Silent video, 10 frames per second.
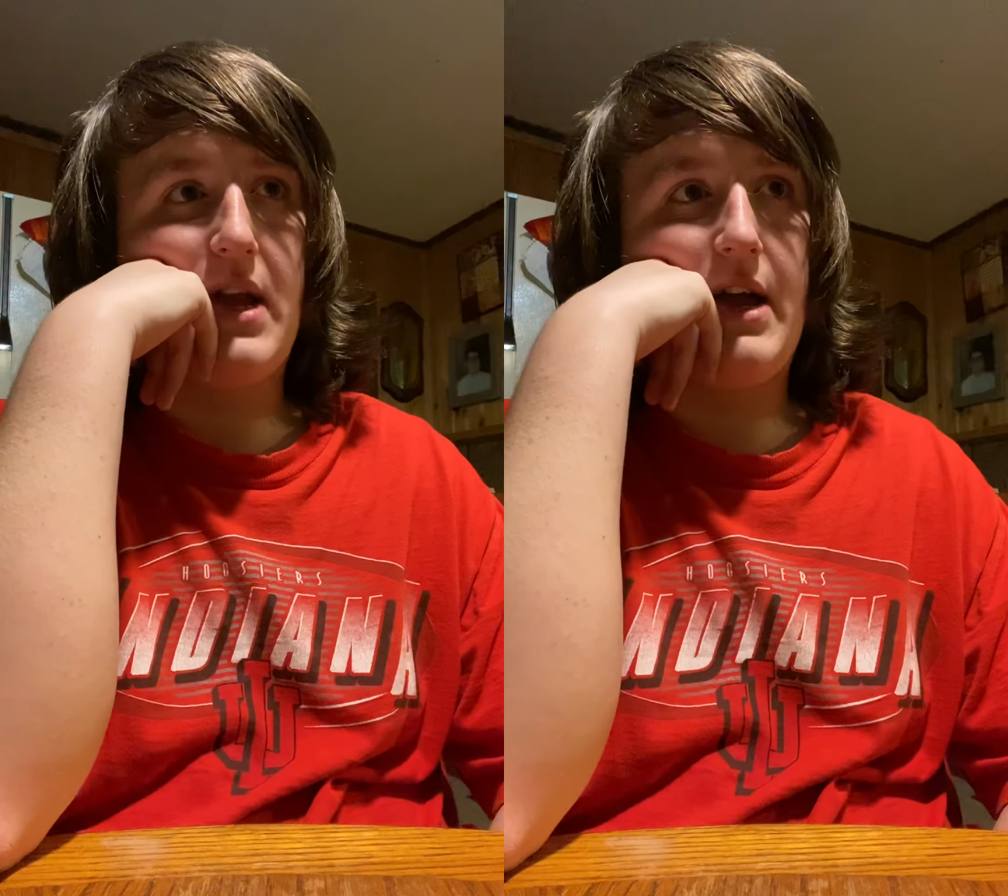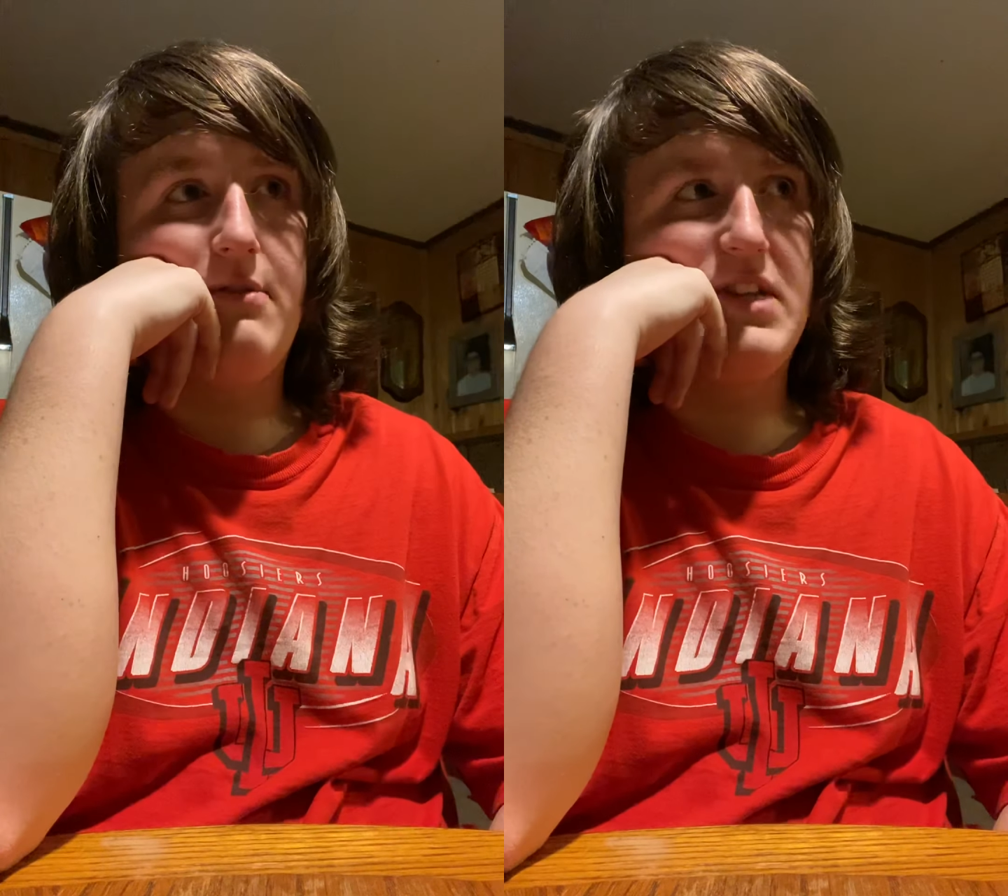
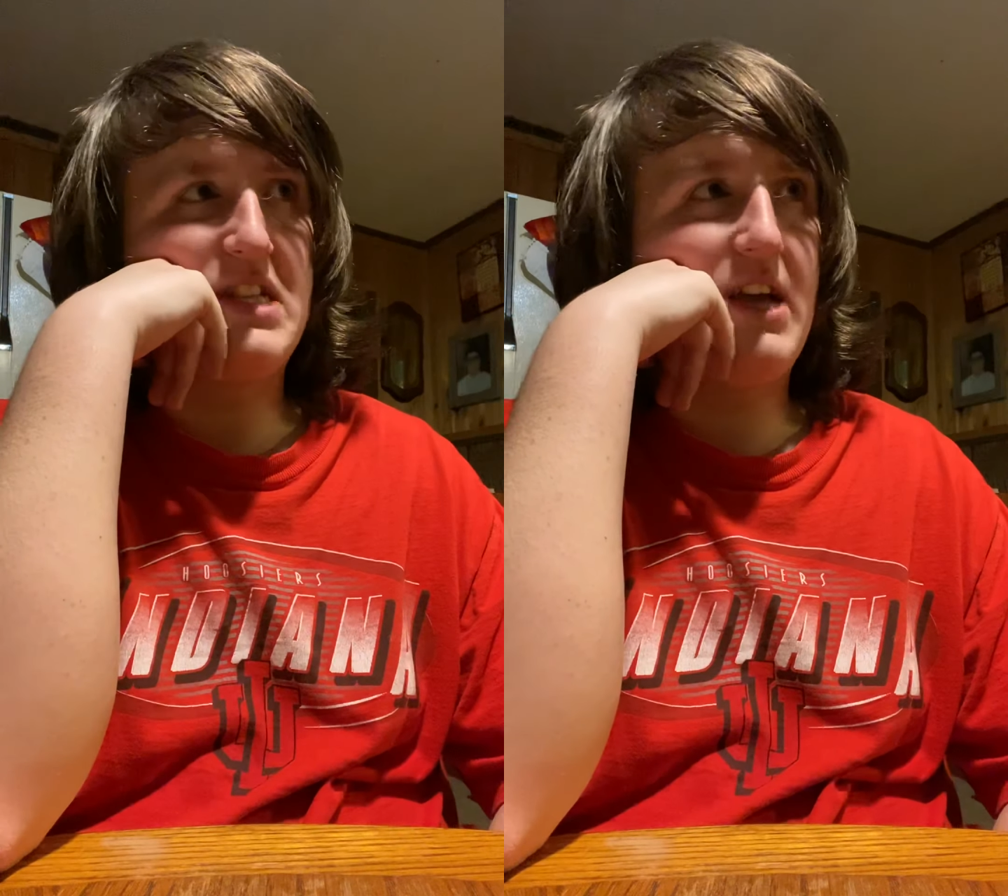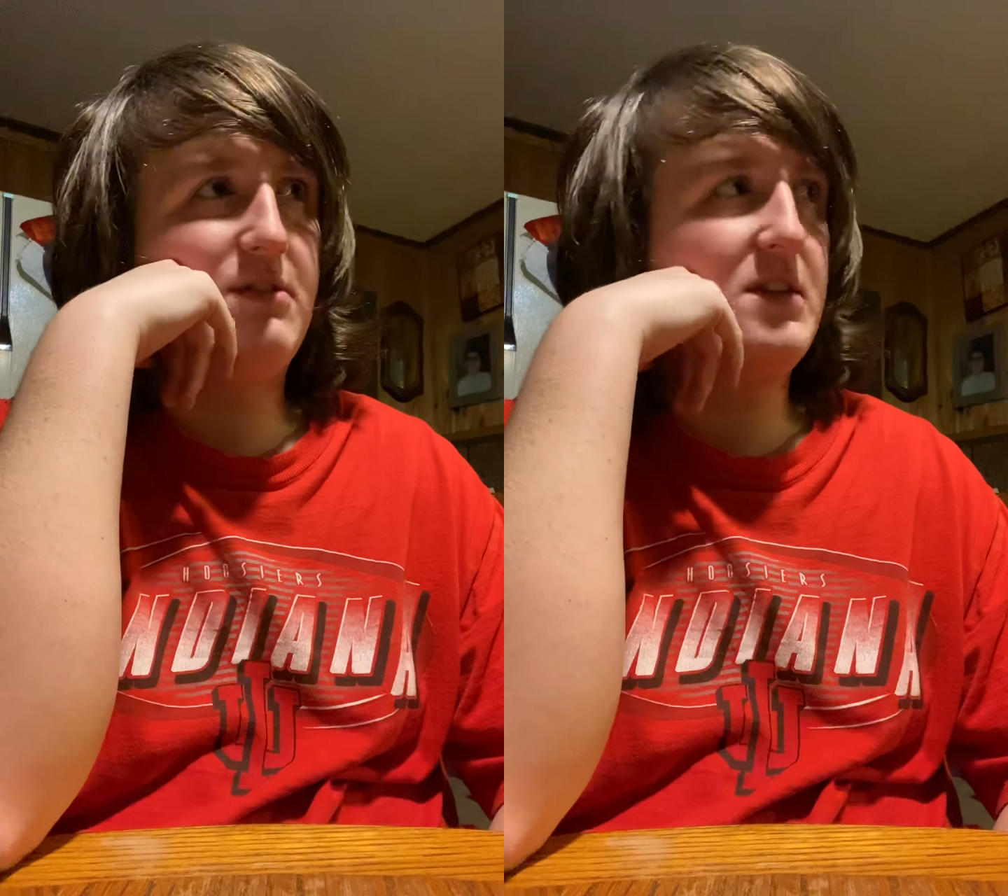I was
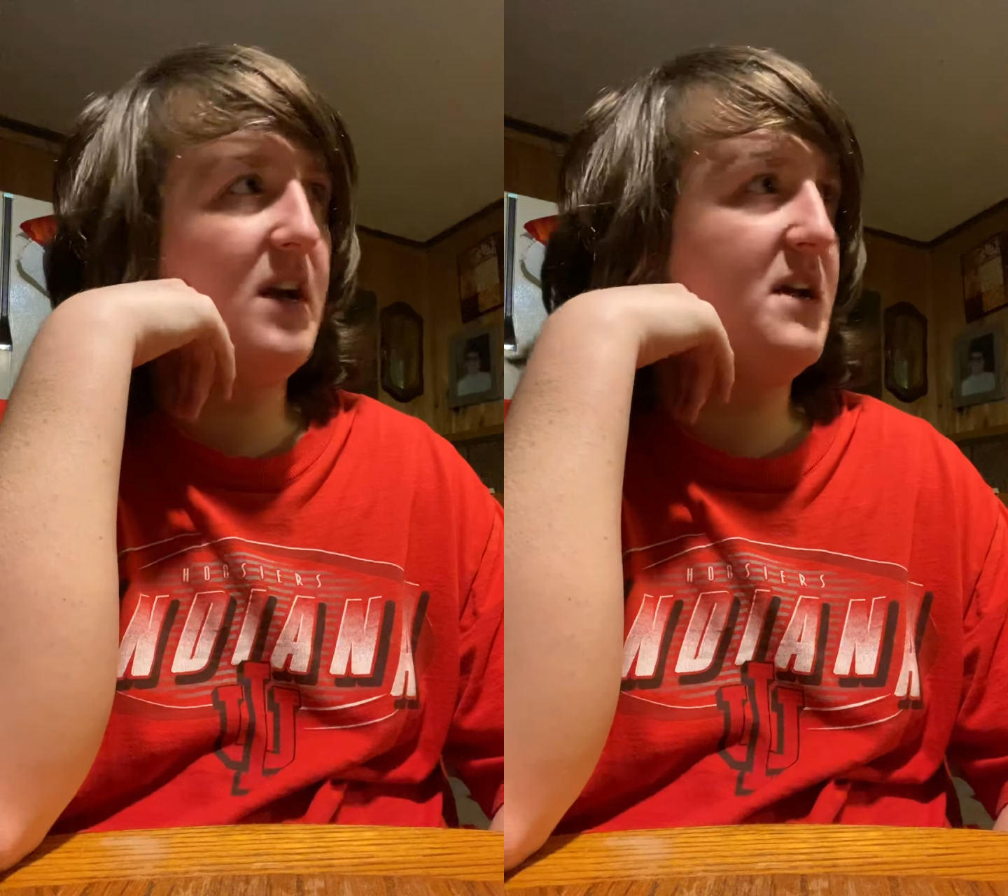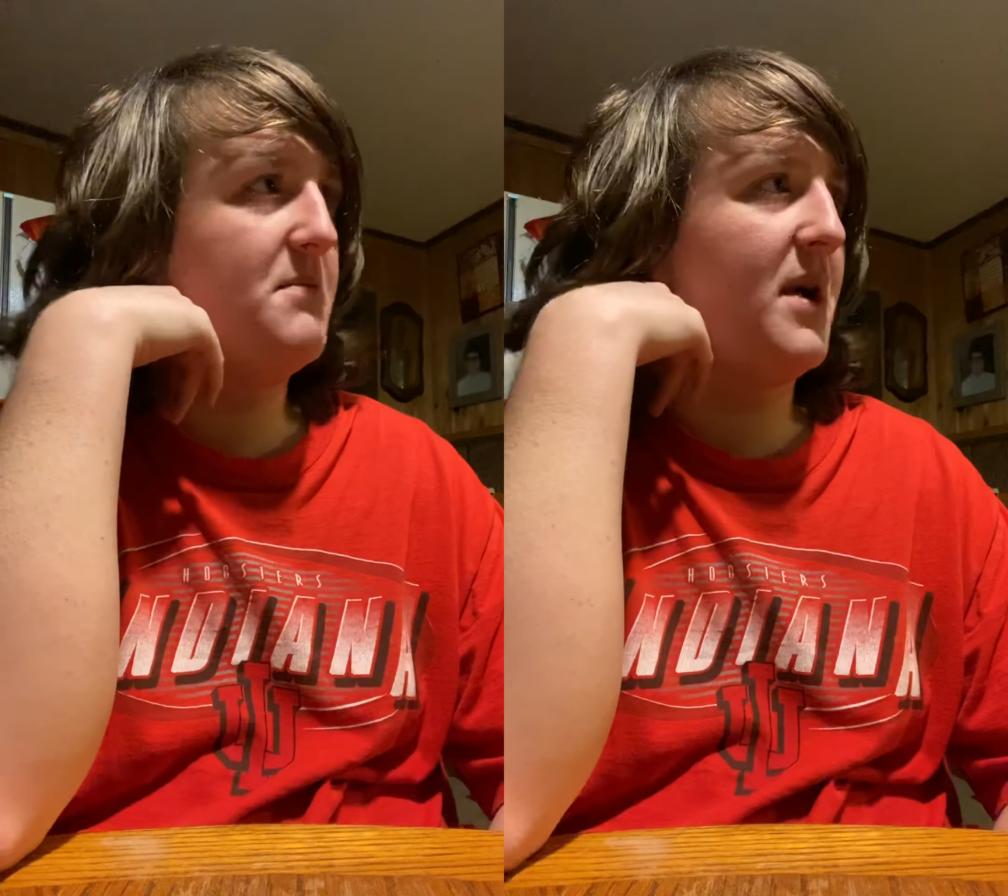
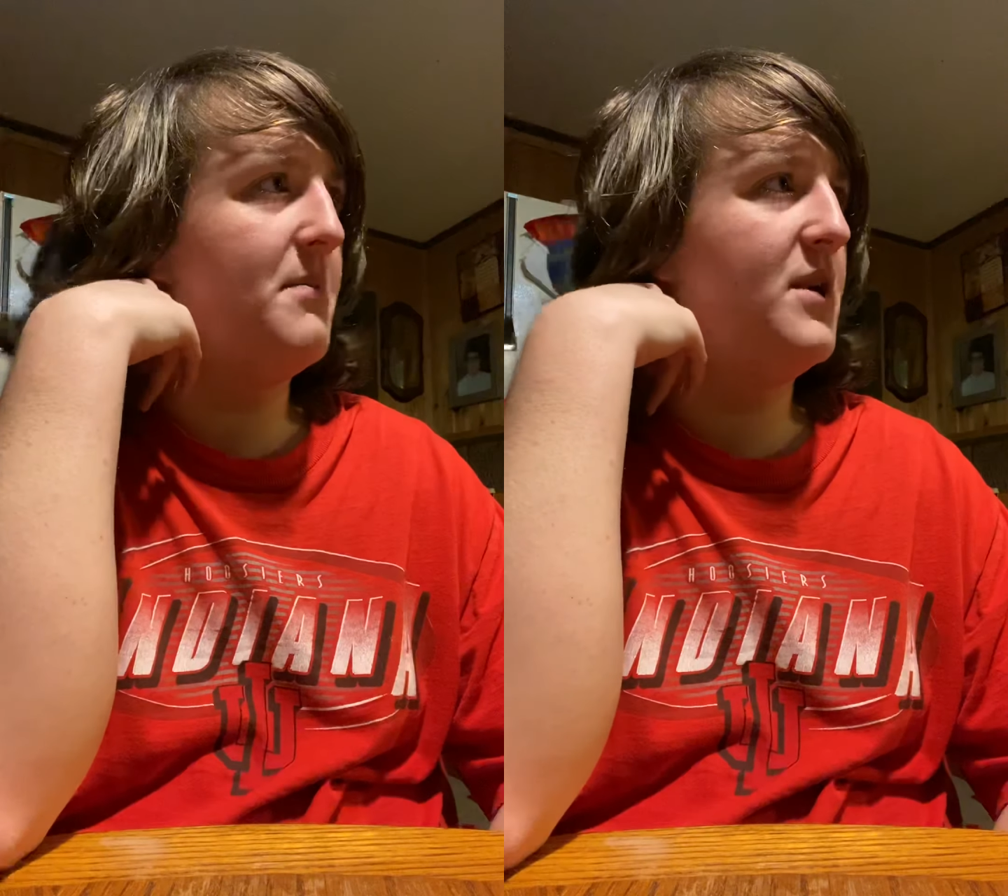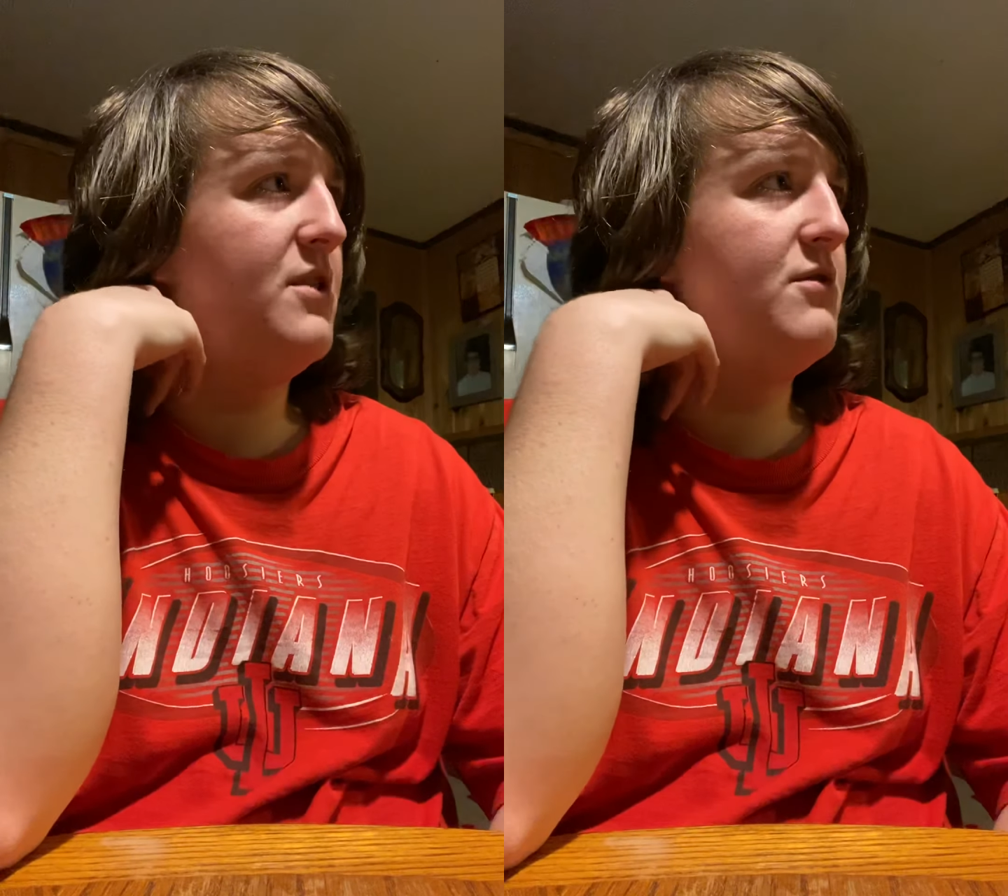outside in my
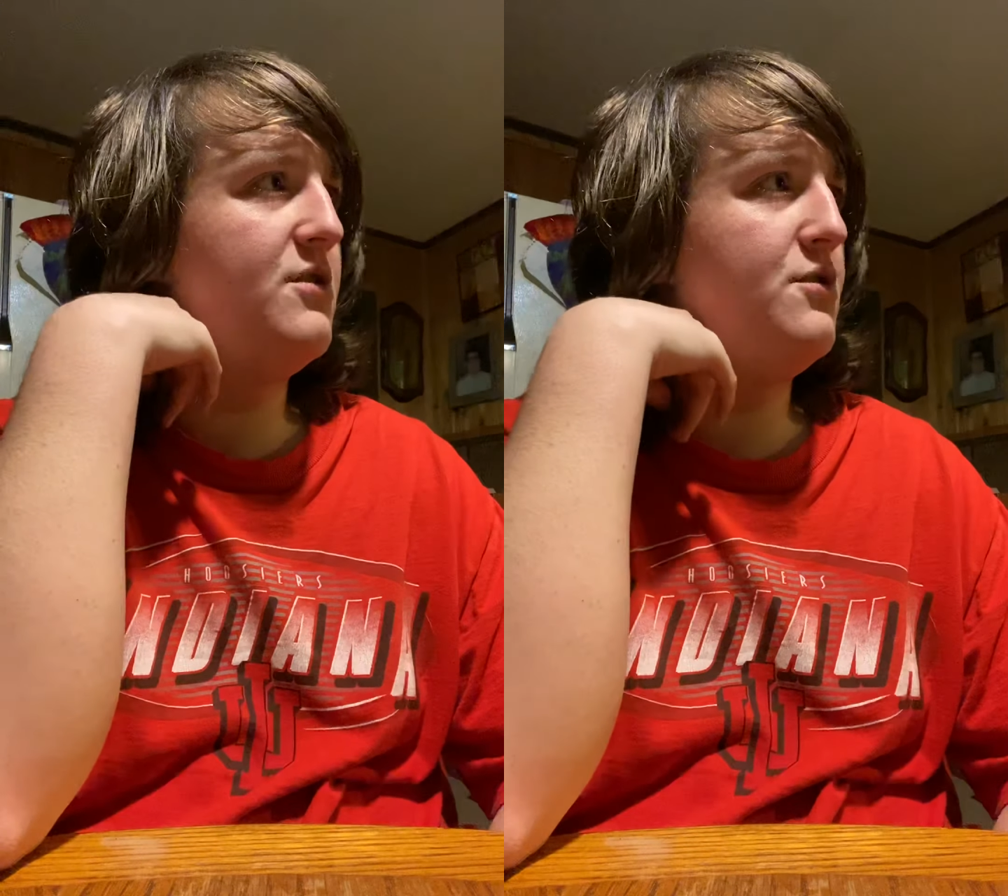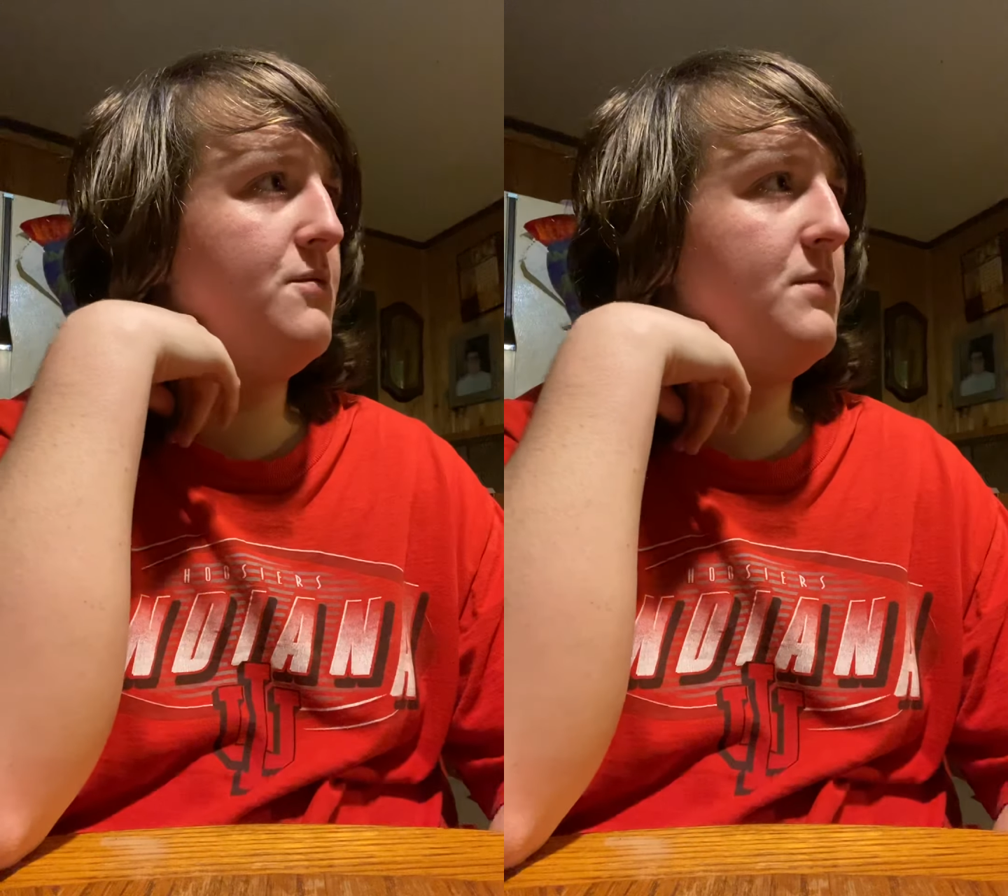
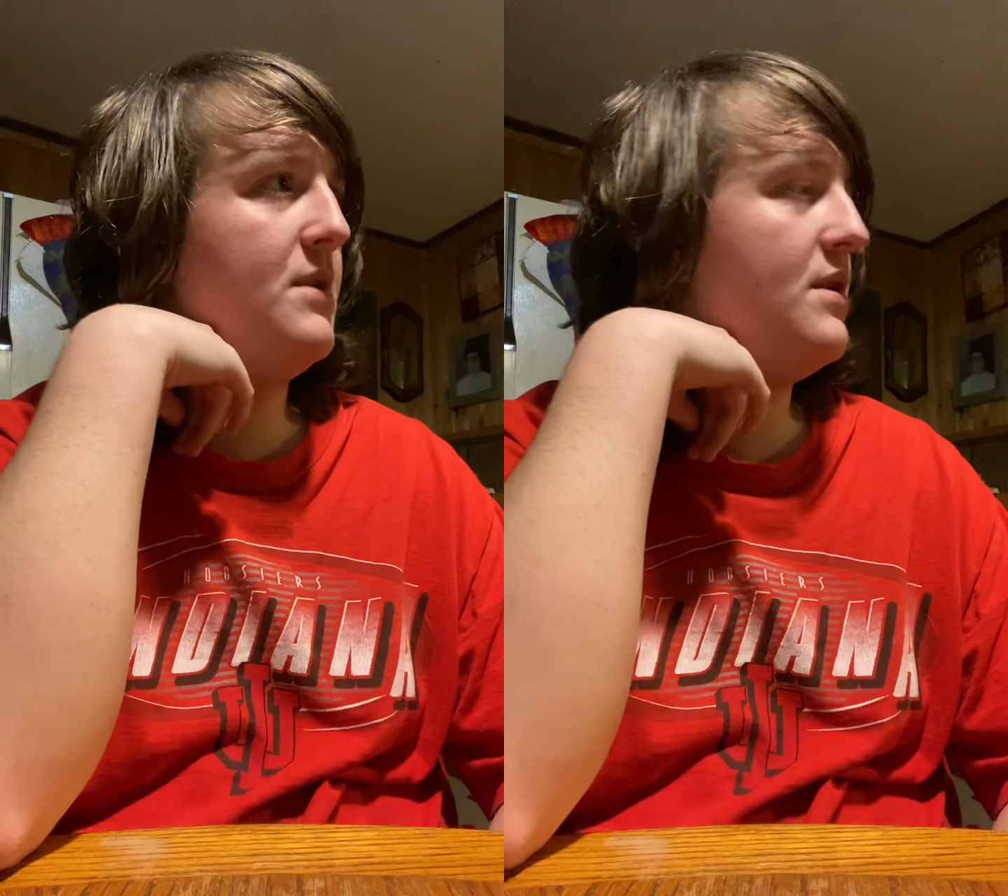mudroom